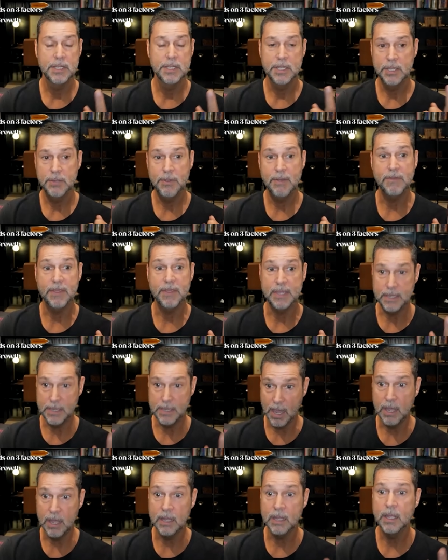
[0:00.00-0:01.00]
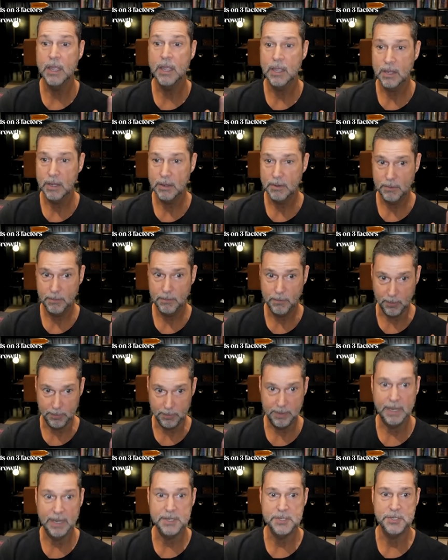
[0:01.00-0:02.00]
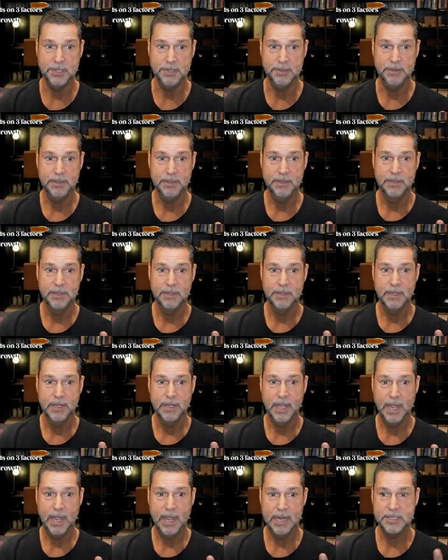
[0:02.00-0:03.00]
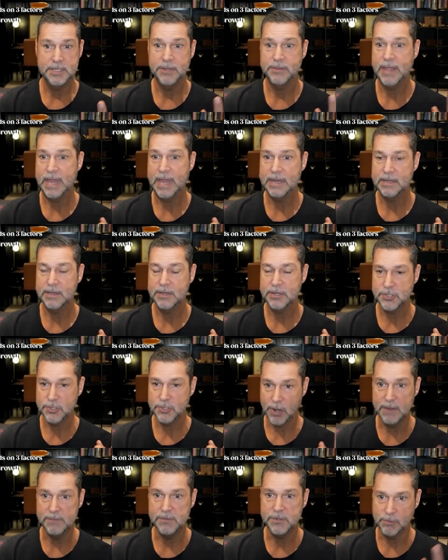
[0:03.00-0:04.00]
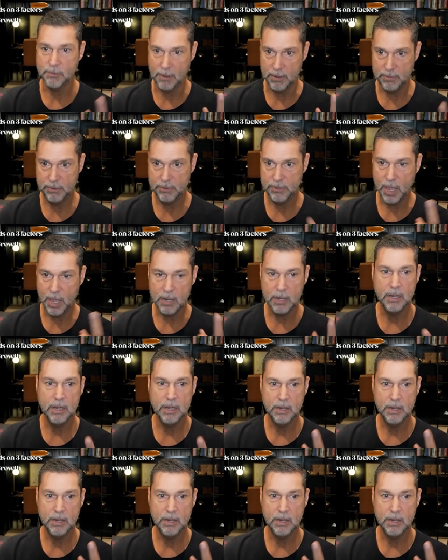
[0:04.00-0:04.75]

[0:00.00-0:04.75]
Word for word: You have a young population, and so that drives growth, young,